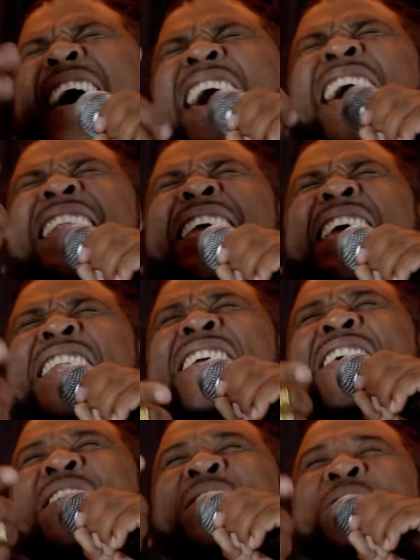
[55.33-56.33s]
Arlene,
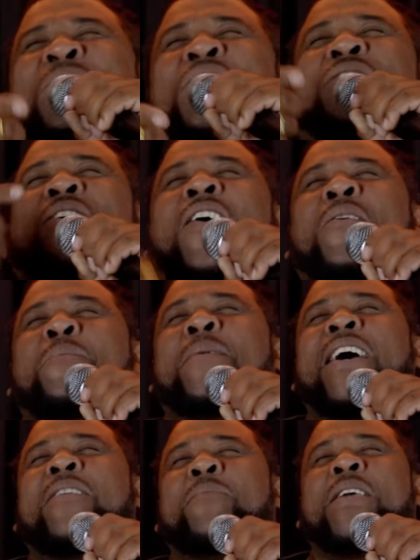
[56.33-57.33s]
girl, you could come
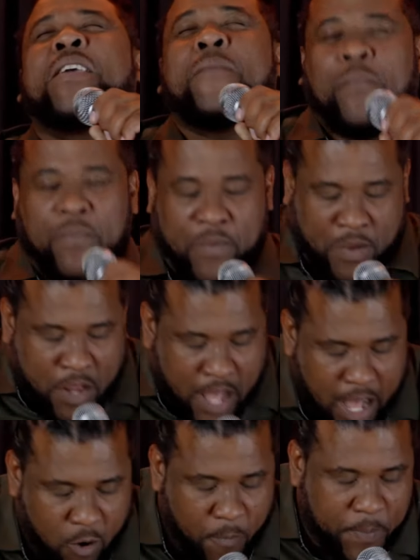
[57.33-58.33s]
by me.
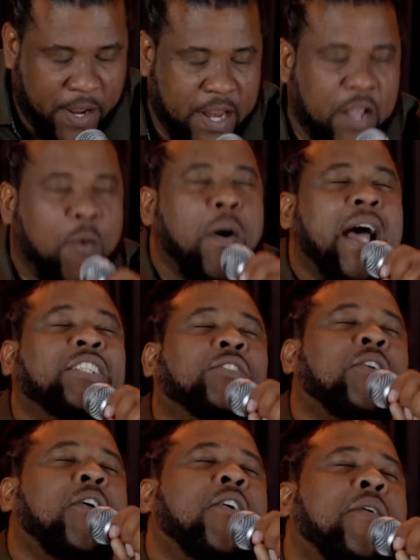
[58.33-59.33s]
I go play the
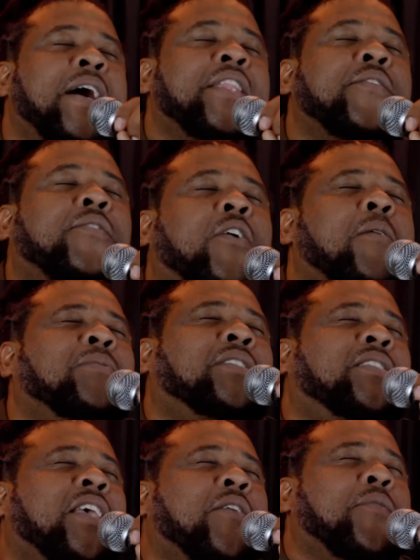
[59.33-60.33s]
quattro, and you come
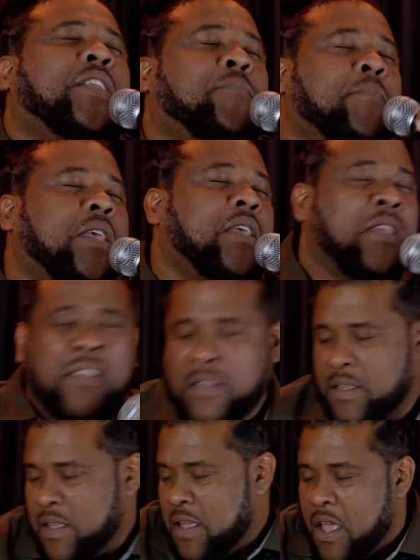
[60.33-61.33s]
sing with me.
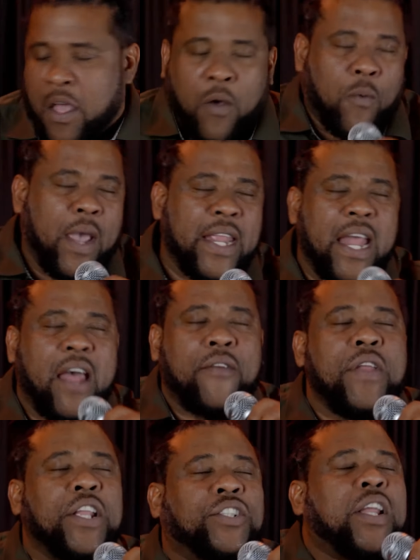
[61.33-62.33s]
When I
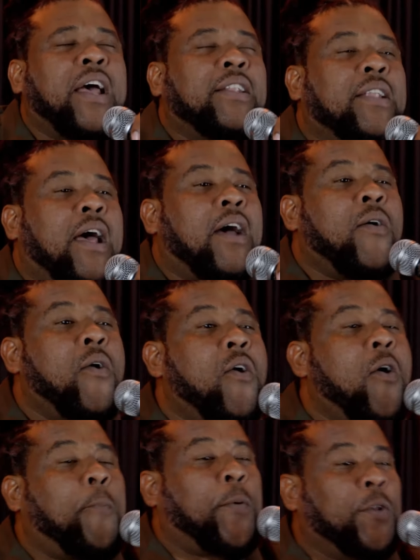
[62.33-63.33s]
reach and I
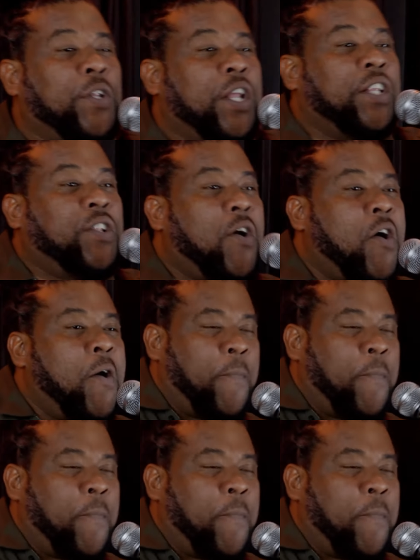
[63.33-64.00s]
open the door,